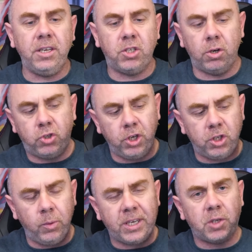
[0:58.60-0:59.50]
so just
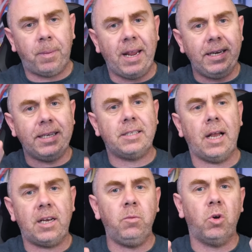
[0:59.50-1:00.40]
to explain
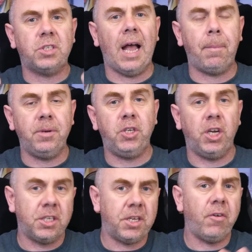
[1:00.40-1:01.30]
exactly what's happened here,
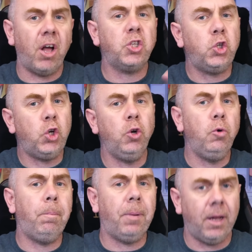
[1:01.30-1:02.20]
because there are
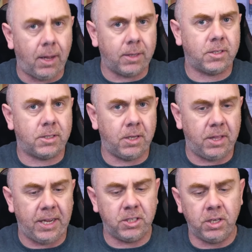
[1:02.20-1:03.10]
two parts to
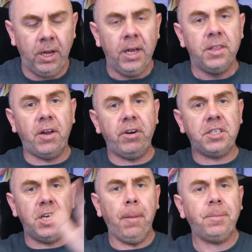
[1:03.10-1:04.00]
this. There is
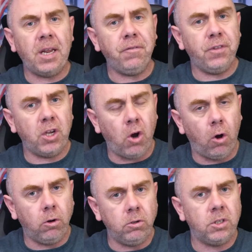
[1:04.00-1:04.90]
an update for the
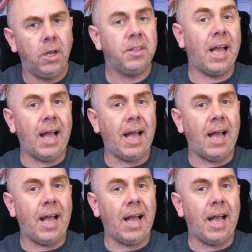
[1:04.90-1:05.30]
goggles that